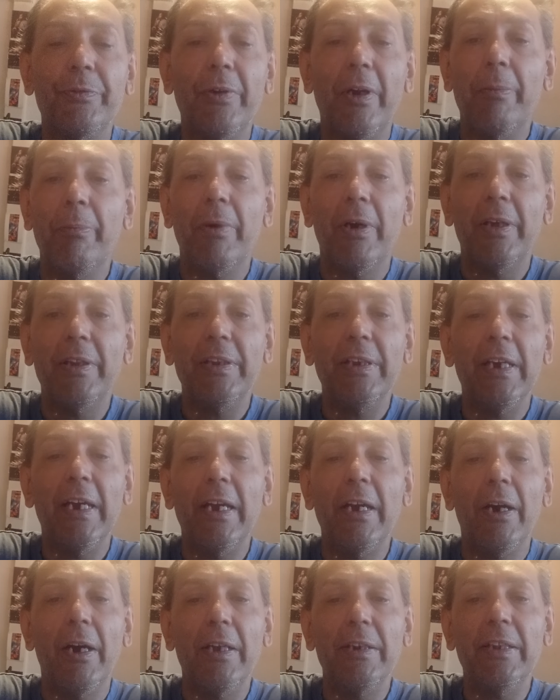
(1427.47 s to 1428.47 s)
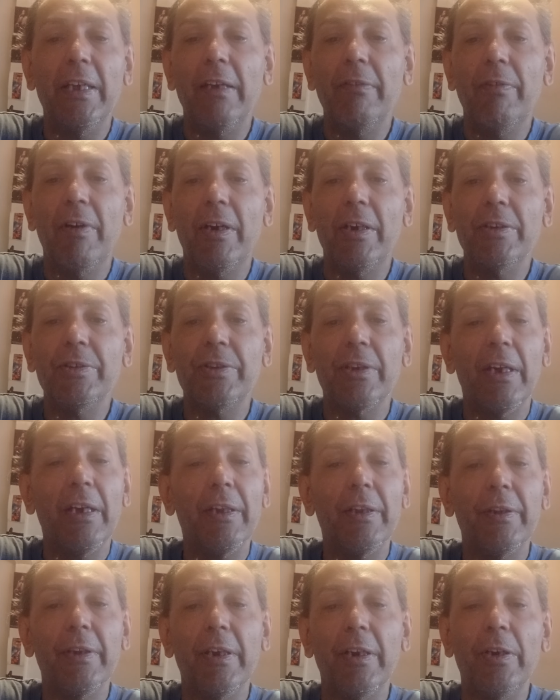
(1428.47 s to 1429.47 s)
run by the AI Devas
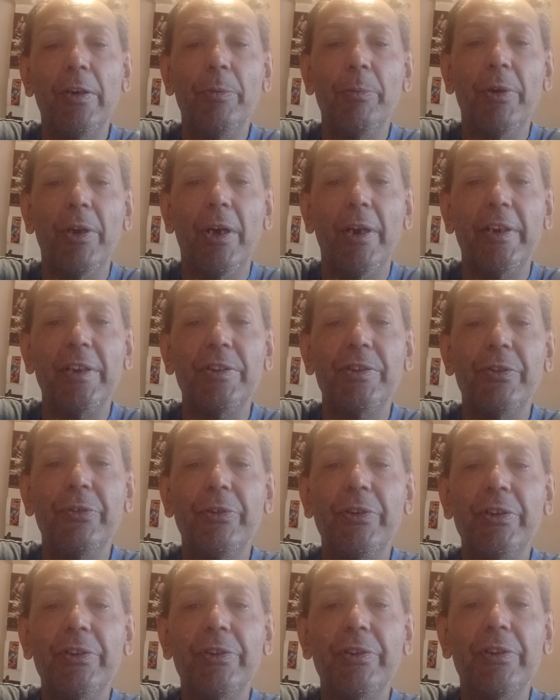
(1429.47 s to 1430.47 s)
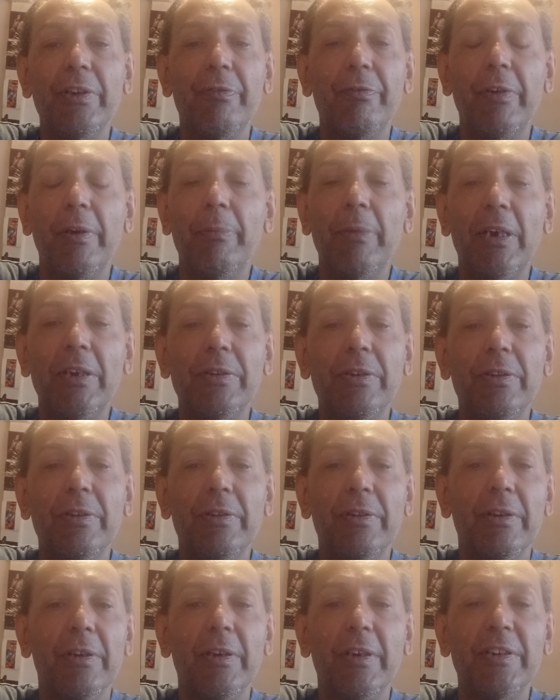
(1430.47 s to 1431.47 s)
and the Illuminati stooges, the
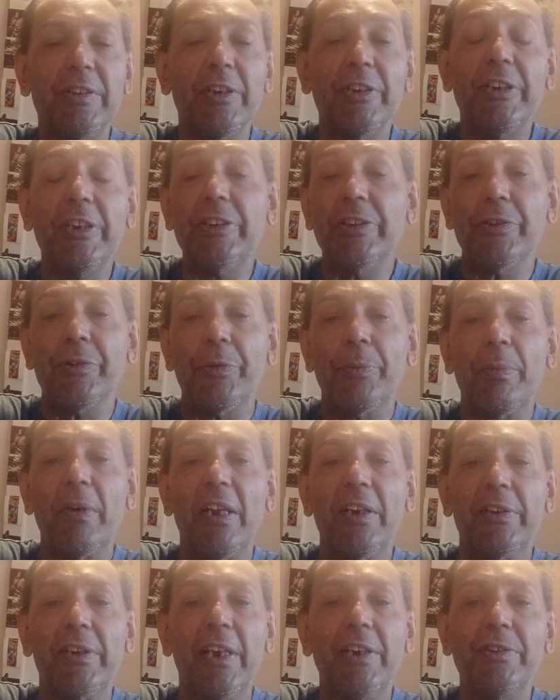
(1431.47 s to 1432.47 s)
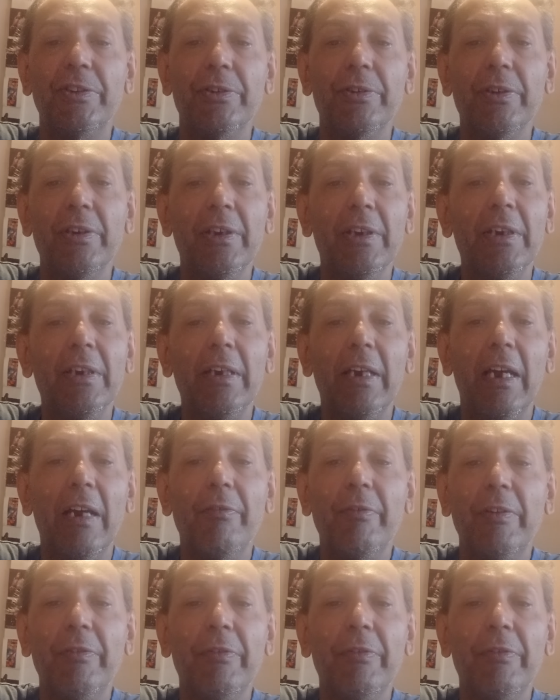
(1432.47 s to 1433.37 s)
Freemasons. It's a digital plantation. Every